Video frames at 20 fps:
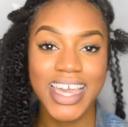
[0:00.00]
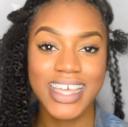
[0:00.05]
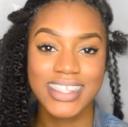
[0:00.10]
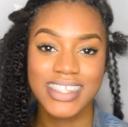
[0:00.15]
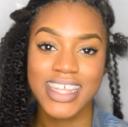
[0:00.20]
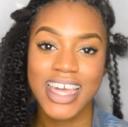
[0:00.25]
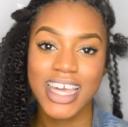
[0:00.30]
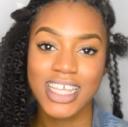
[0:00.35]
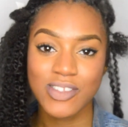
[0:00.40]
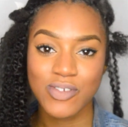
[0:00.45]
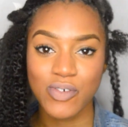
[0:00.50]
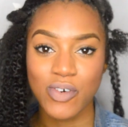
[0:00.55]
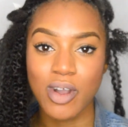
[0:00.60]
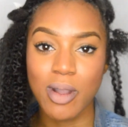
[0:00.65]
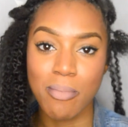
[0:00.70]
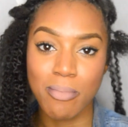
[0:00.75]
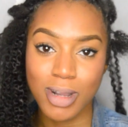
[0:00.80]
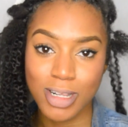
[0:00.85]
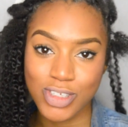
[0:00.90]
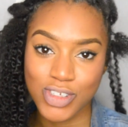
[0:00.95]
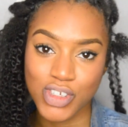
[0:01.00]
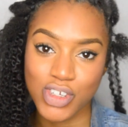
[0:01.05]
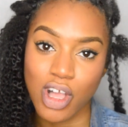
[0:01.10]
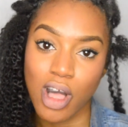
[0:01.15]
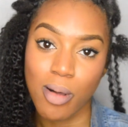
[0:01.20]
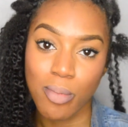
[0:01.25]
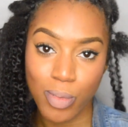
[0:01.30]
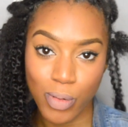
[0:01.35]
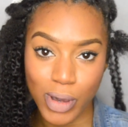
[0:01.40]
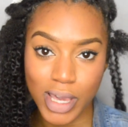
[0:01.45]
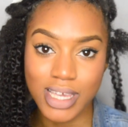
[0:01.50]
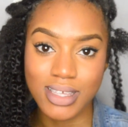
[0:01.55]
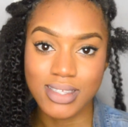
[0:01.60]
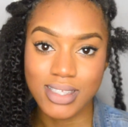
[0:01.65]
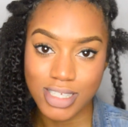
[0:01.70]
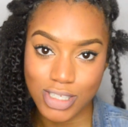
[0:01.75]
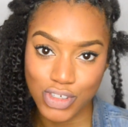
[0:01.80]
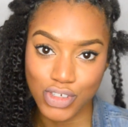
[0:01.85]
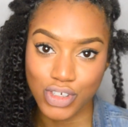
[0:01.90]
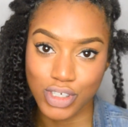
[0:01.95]
It stands for Montreal Boy
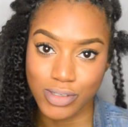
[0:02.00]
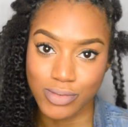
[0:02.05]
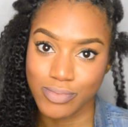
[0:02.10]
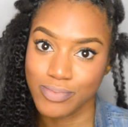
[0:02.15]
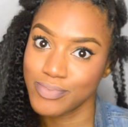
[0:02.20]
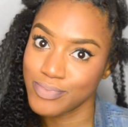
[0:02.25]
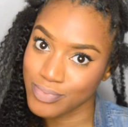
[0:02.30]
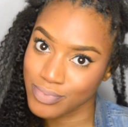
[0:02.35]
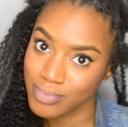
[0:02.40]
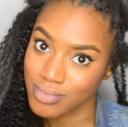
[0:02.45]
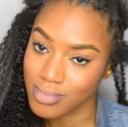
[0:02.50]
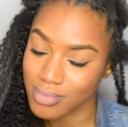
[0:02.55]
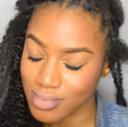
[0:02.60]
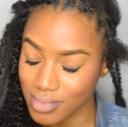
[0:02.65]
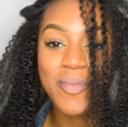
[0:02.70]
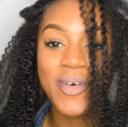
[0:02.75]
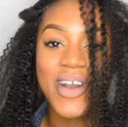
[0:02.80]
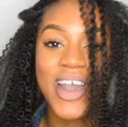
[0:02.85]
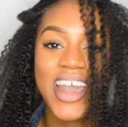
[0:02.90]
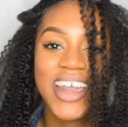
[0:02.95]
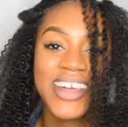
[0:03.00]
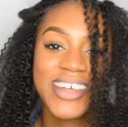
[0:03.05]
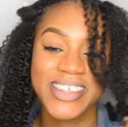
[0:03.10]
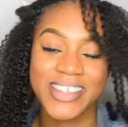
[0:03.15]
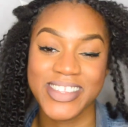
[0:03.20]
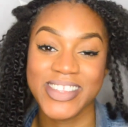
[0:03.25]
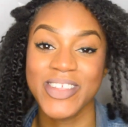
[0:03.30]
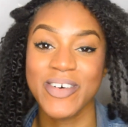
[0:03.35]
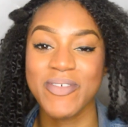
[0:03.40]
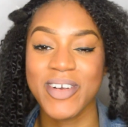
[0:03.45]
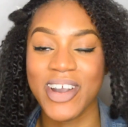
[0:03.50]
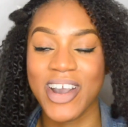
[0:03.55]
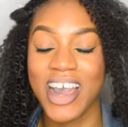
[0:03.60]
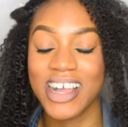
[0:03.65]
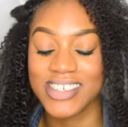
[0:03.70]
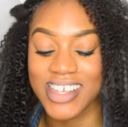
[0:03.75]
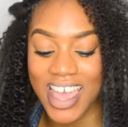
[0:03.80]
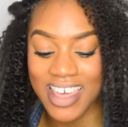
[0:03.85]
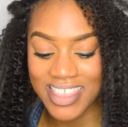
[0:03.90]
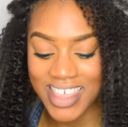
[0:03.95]
Syndrome. But oh my
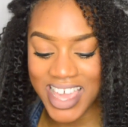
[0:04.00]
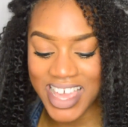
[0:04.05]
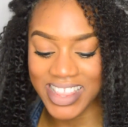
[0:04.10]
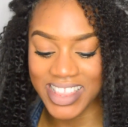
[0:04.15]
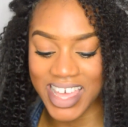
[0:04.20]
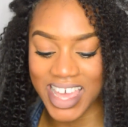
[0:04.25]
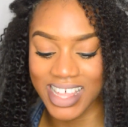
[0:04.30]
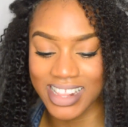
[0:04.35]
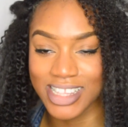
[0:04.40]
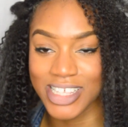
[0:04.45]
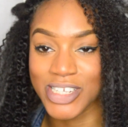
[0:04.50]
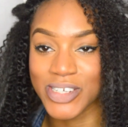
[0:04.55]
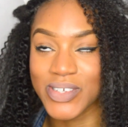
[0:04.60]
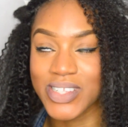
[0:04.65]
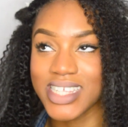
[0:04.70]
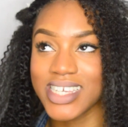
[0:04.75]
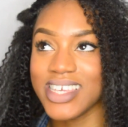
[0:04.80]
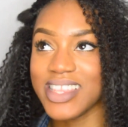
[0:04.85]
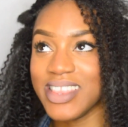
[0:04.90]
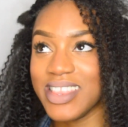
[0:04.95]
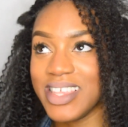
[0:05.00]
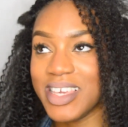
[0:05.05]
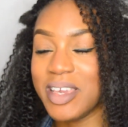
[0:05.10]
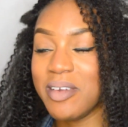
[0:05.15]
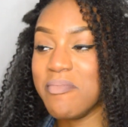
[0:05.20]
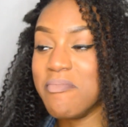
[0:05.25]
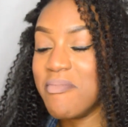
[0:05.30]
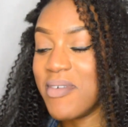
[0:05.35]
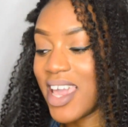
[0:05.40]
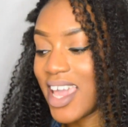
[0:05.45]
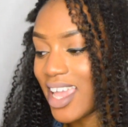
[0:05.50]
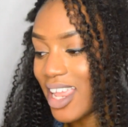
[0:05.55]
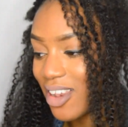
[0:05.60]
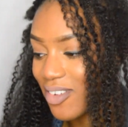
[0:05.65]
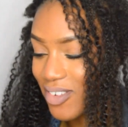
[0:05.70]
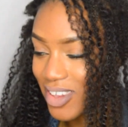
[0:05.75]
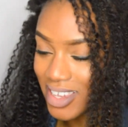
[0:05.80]
gosh, I think like literally the main